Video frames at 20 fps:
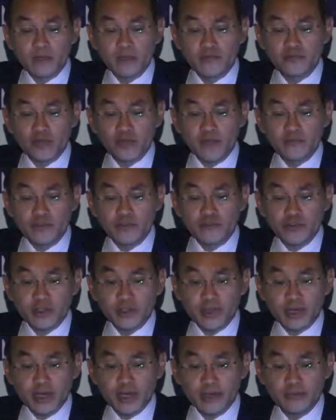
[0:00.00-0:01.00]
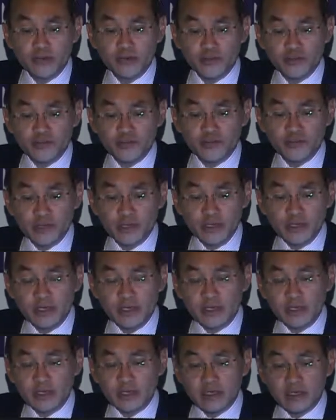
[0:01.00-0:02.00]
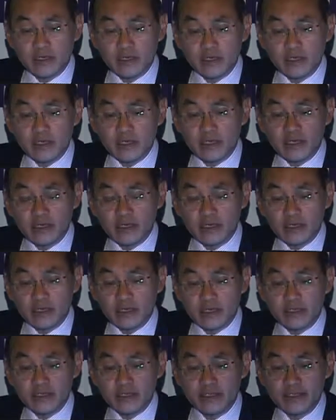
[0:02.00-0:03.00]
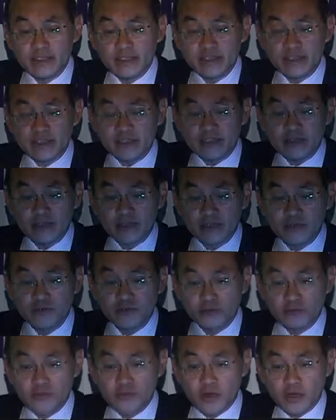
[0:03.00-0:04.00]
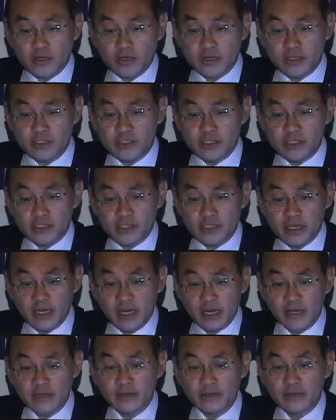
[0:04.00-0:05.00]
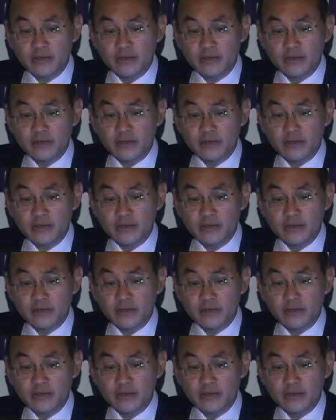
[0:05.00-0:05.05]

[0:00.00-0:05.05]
Right ventricular hypertrophy is a good prognostic sign.